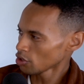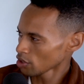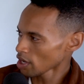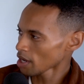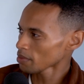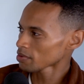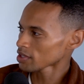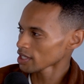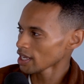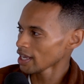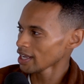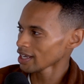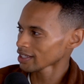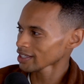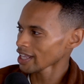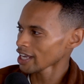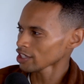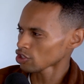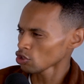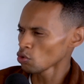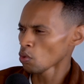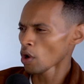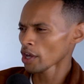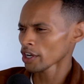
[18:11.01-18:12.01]
You know what I'm saying?
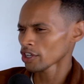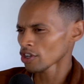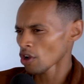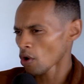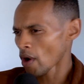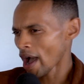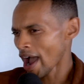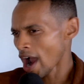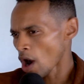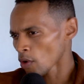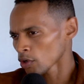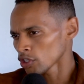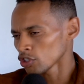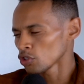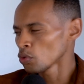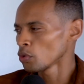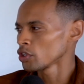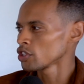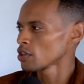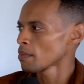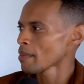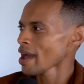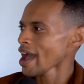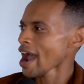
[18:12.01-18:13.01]
Like you want to know, how are you
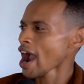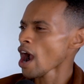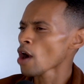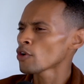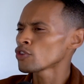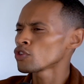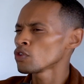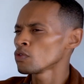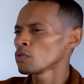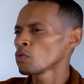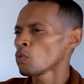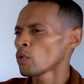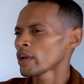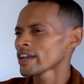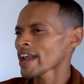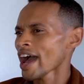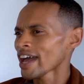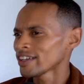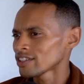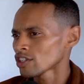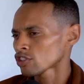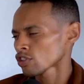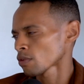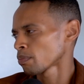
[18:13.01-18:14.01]
when you're mad? How are you when
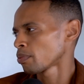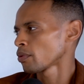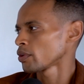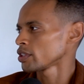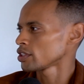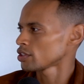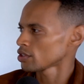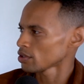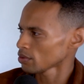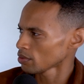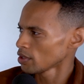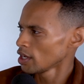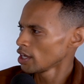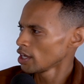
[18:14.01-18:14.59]
I disappoint you?